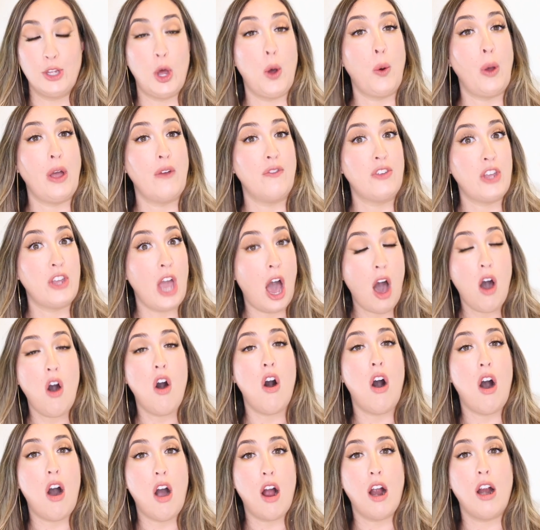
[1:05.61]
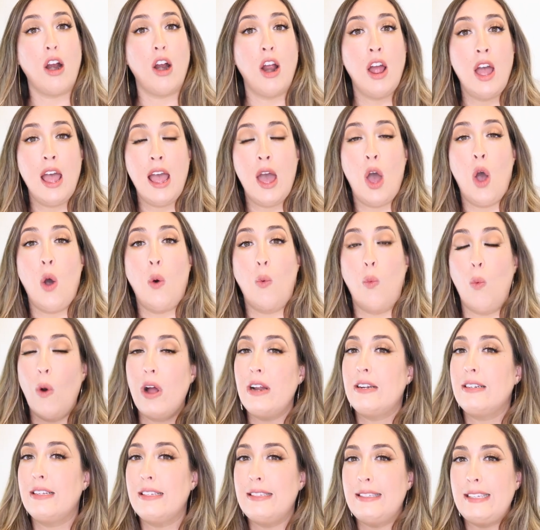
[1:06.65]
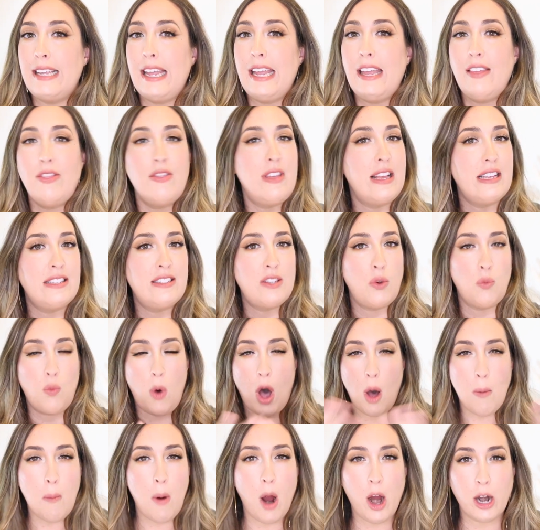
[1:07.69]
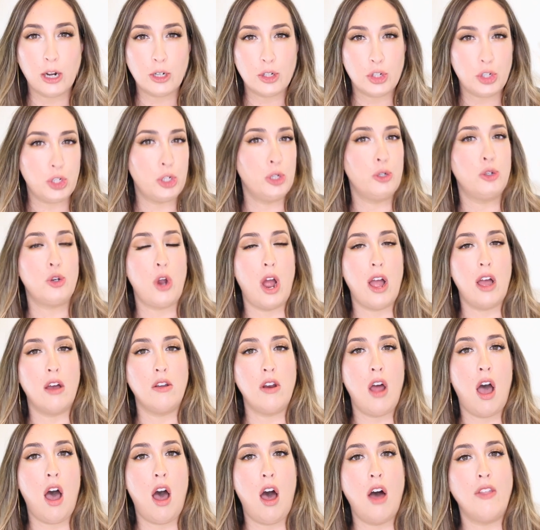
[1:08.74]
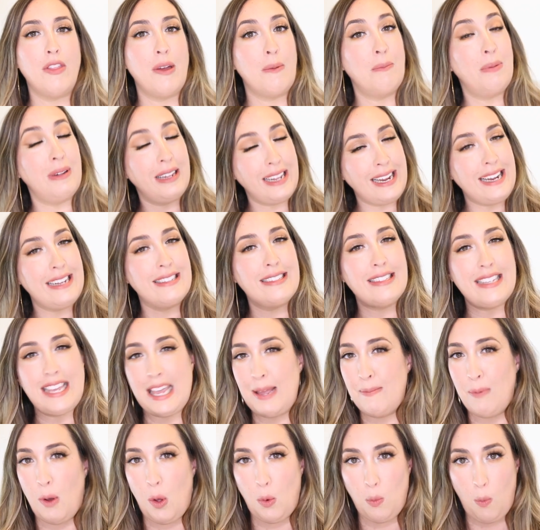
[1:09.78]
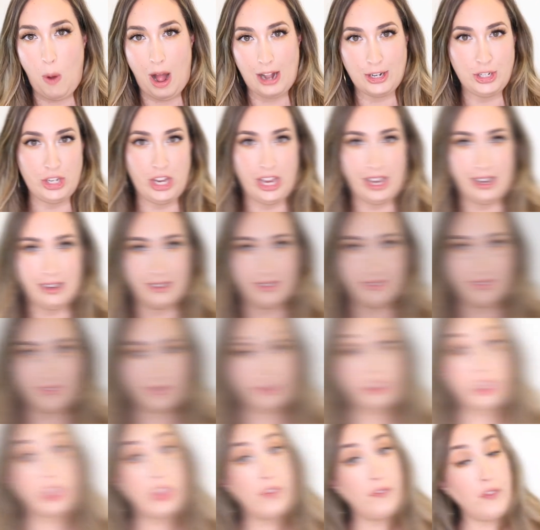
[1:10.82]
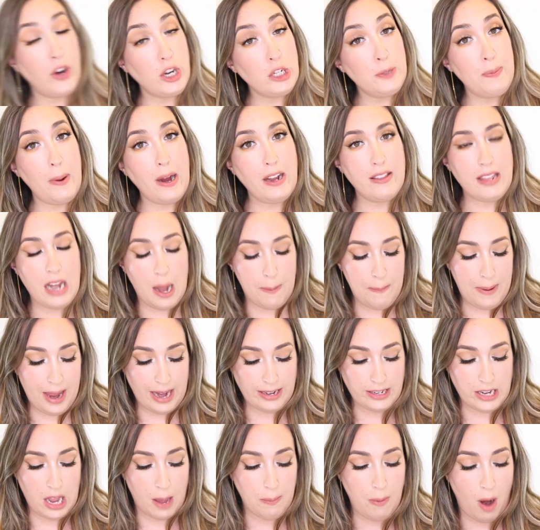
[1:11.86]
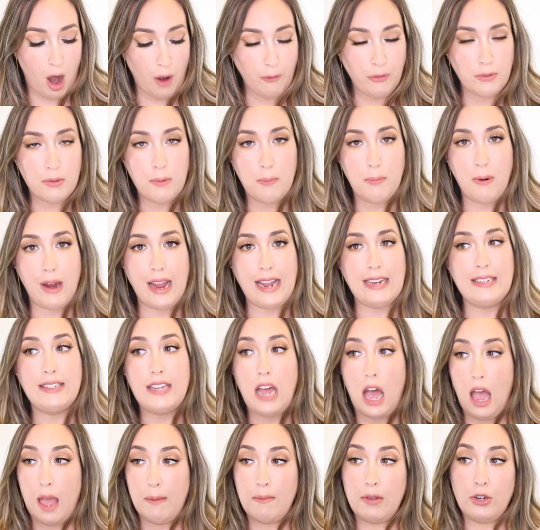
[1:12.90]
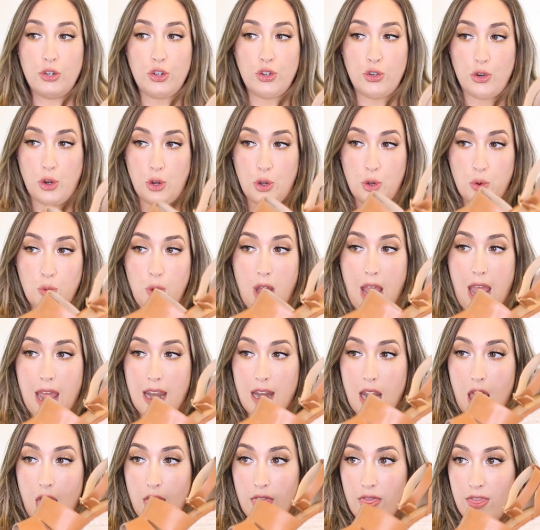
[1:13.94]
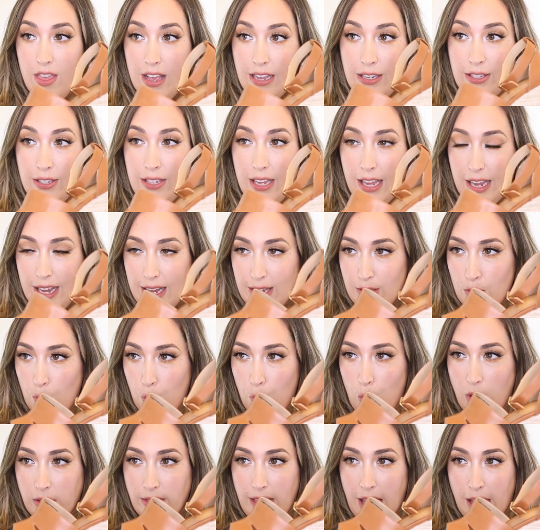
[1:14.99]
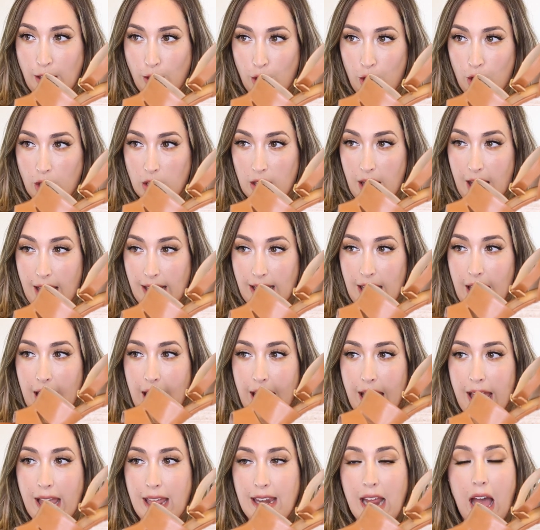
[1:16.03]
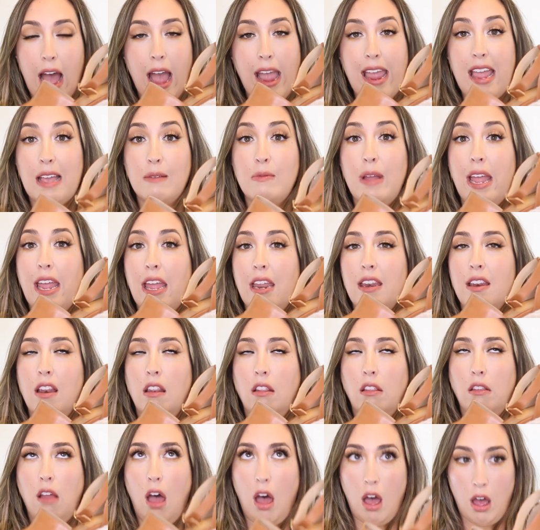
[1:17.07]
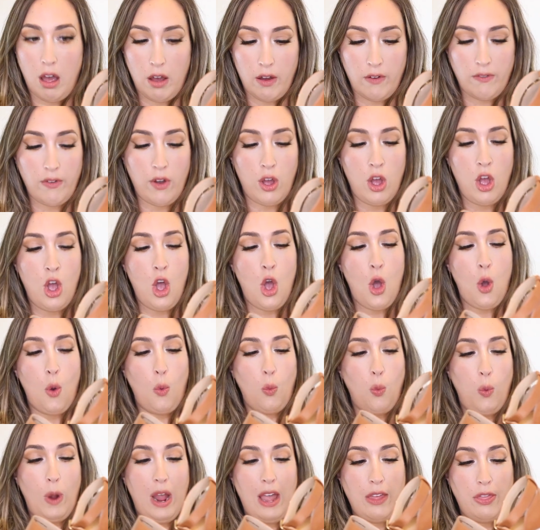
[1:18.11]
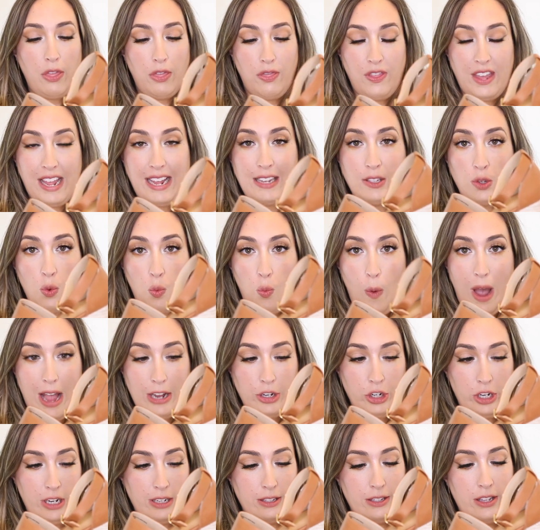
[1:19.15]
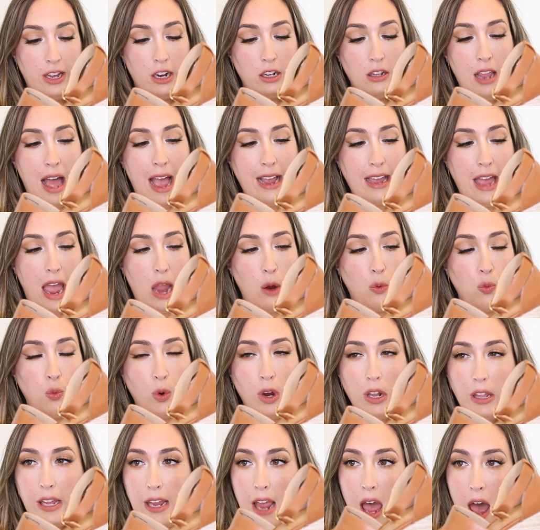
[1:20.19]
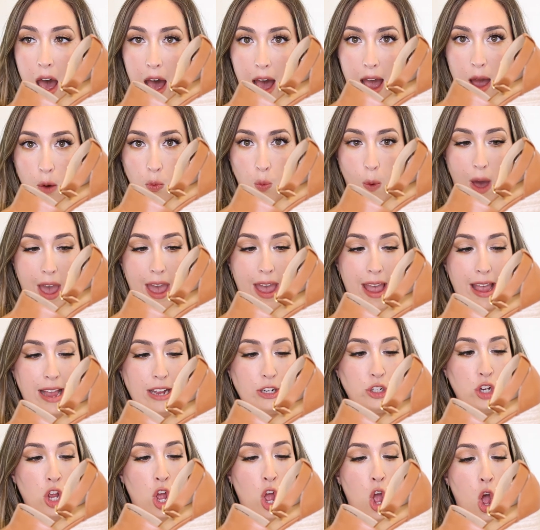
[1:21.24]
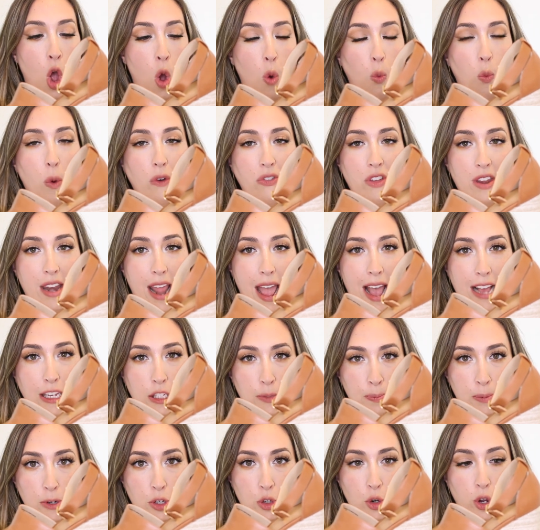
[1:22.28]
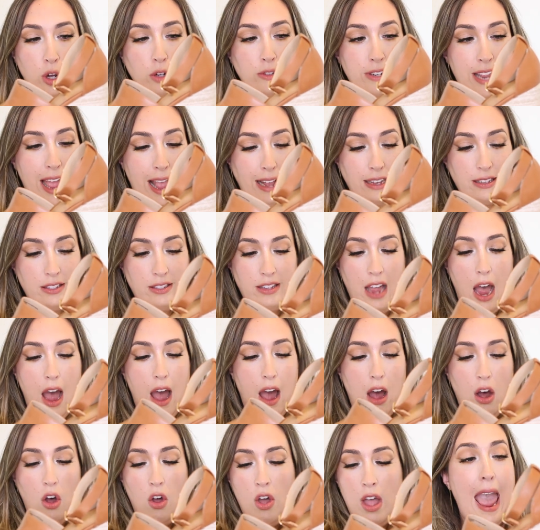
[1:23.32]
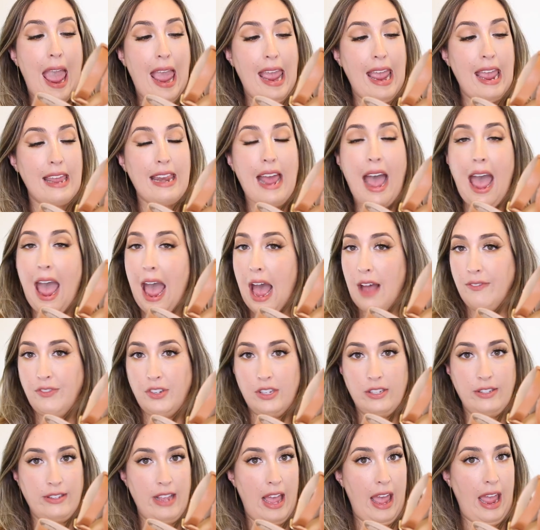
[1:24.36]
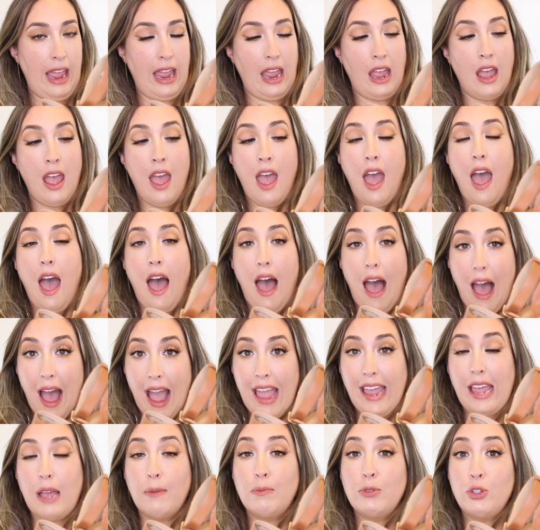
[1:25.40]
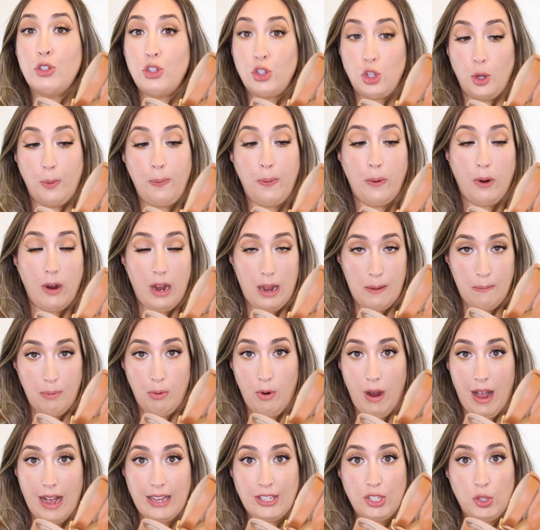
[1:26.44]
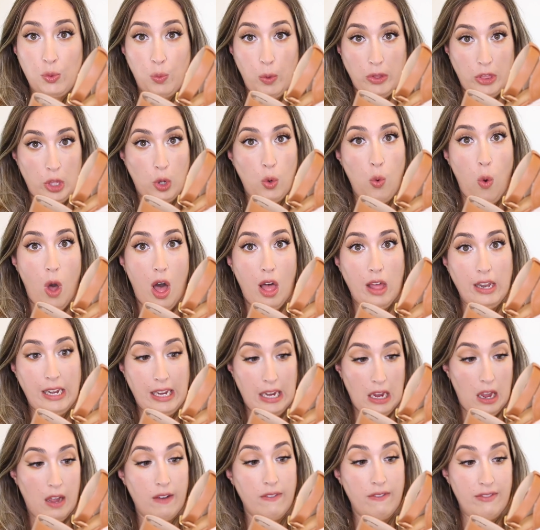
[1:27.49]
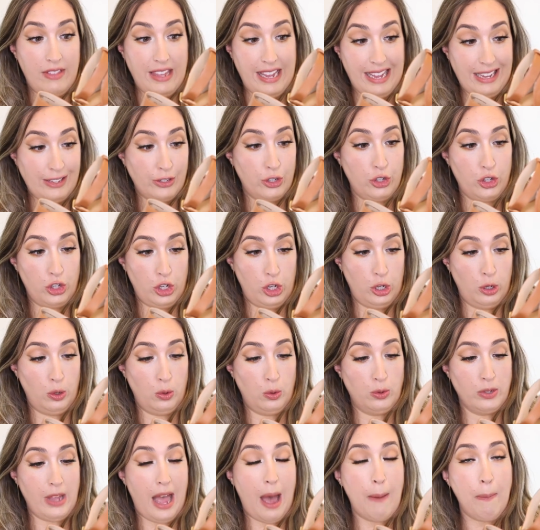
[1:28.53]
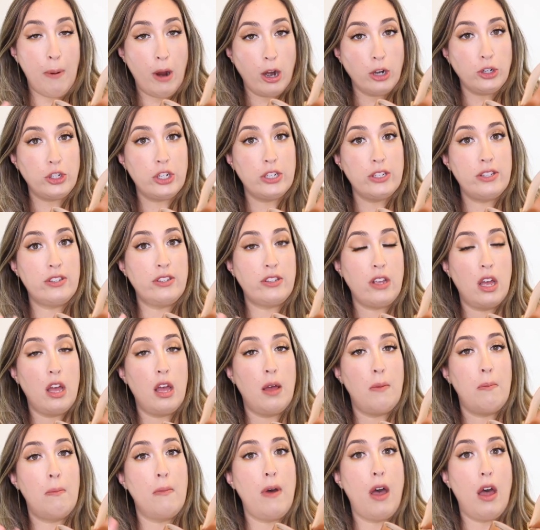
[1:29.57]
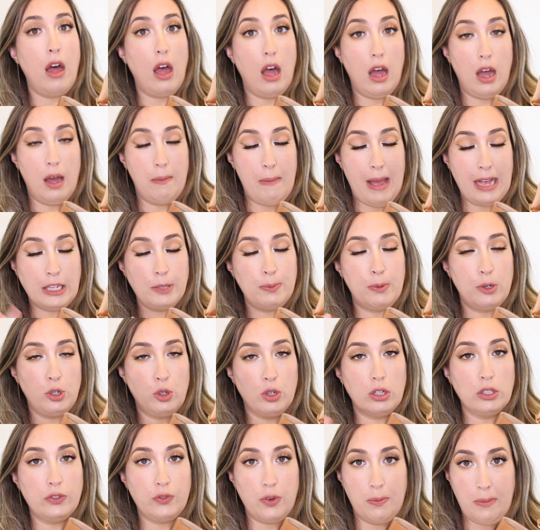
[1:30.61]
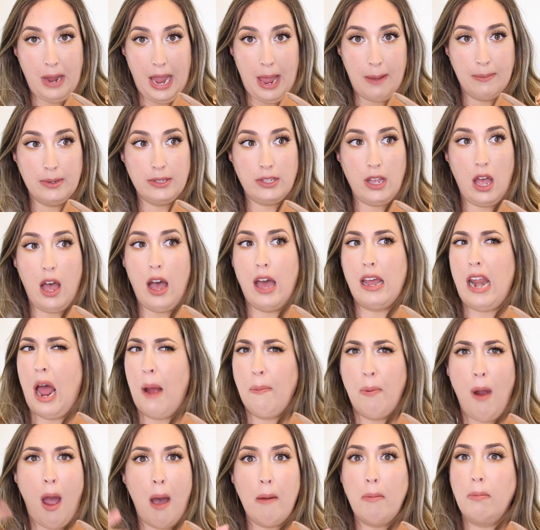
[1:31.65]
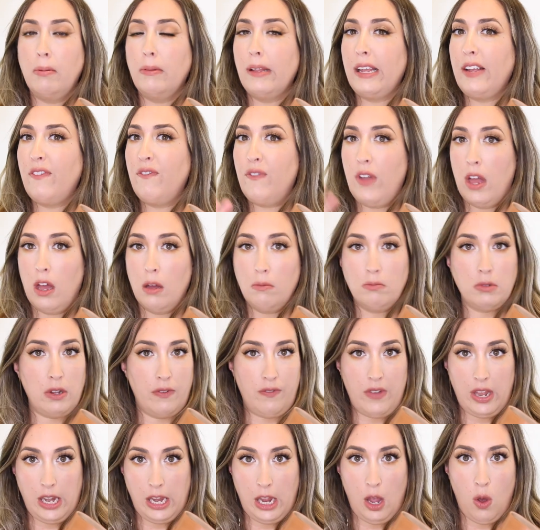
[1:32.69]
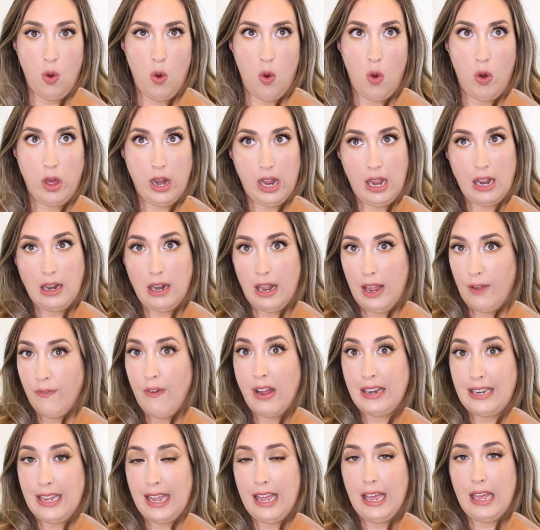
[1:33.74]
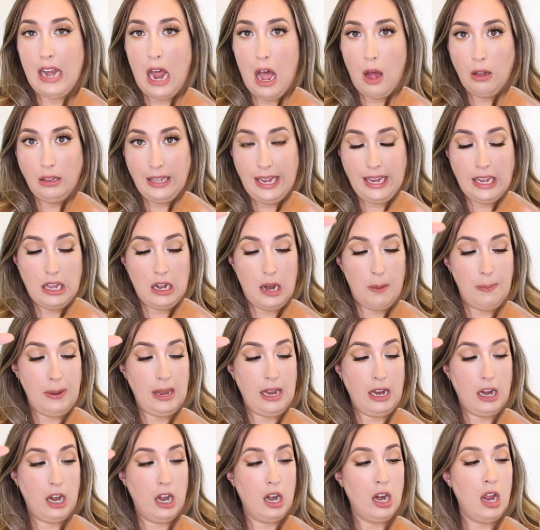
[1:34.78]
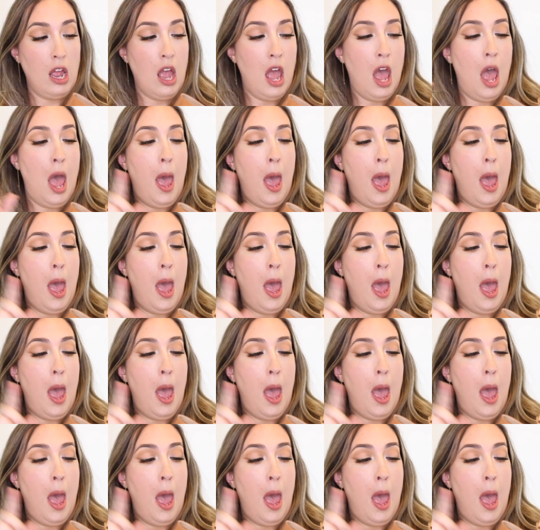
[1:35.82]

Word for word: So if y'all are wanting to see this Walmart shoe try on haul, then please keep on watching. So the first pair that I picked up are from the brand Time and True, and this is what they look like. And I am in love with these wedges. They're like a really high wedge with an espadrille textile, and I have to say, I am super impressed with the quality of these shoes. I purchased some um, espadrilles from Amazon. I probably filmed a video on it. If I did, I'll link it up here.